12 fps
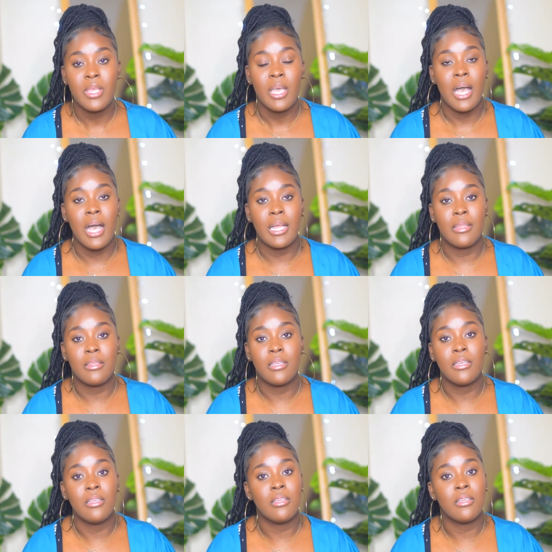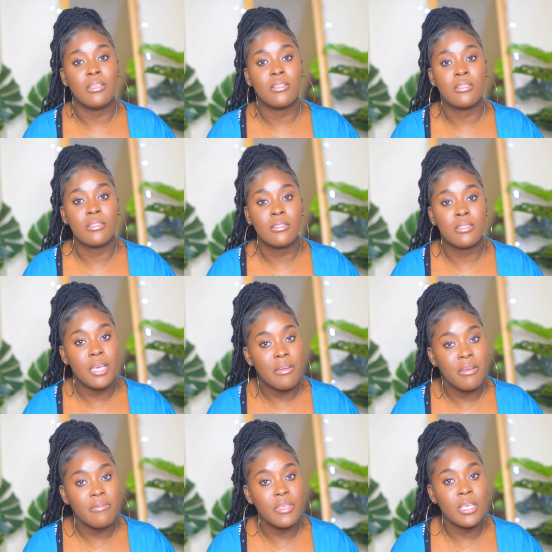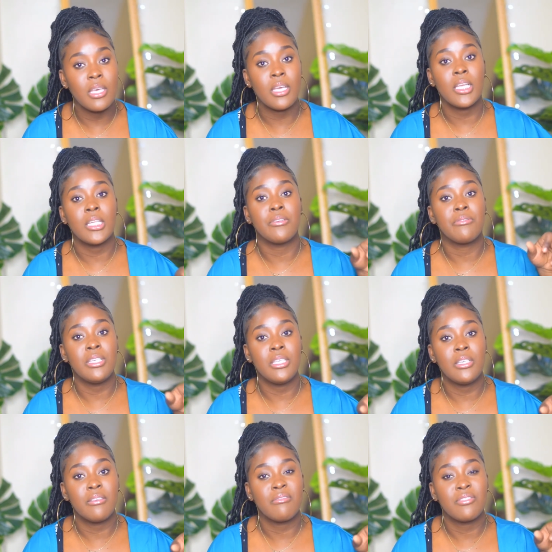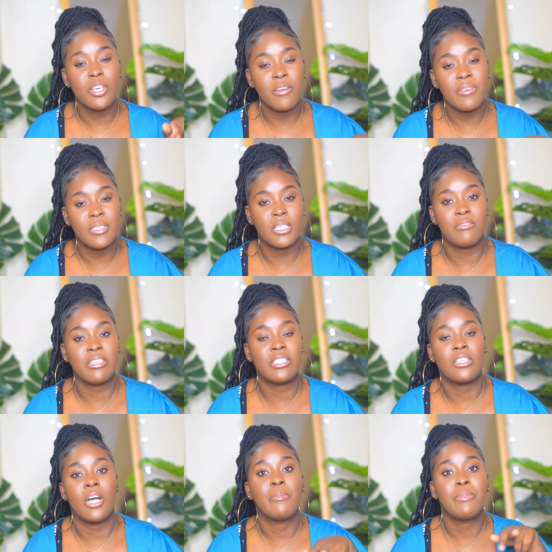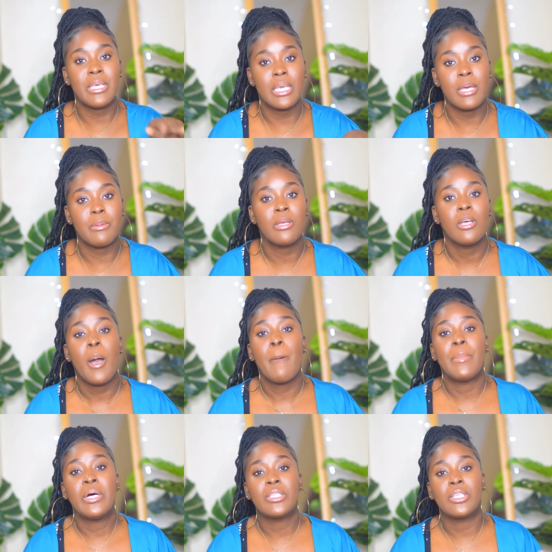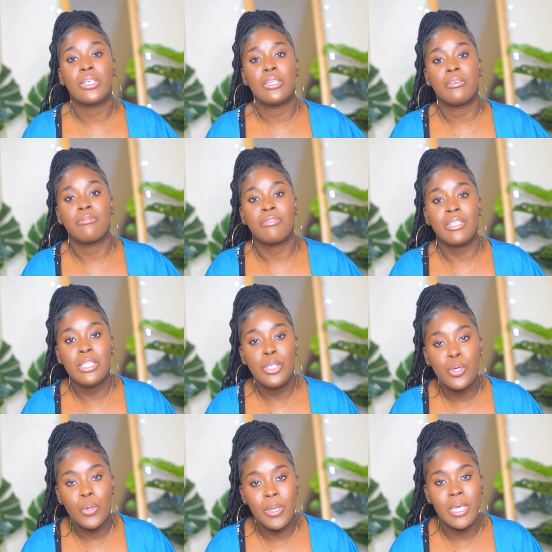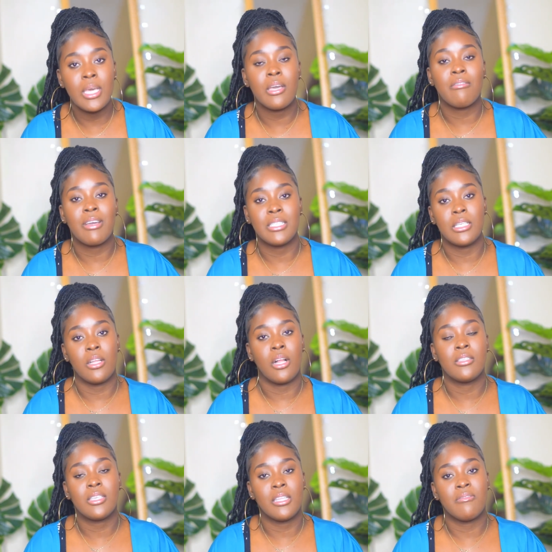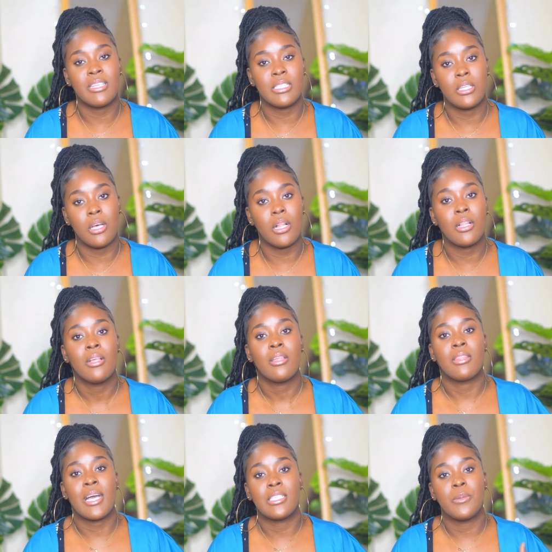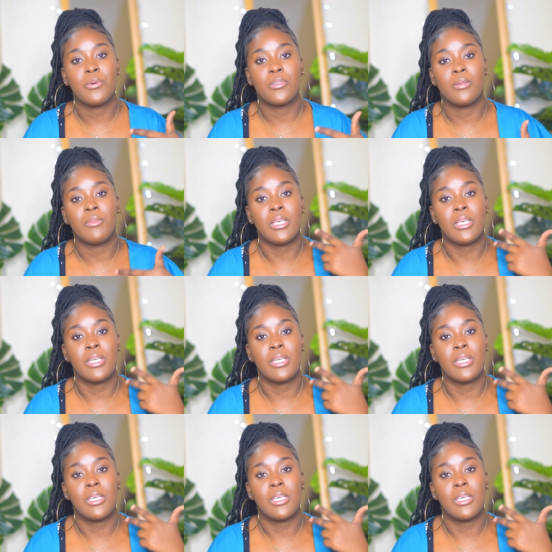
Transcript: and the CeraVe, the resurfacing retinol PM, but the renewing retinol, skin retinol, that's supposed to be in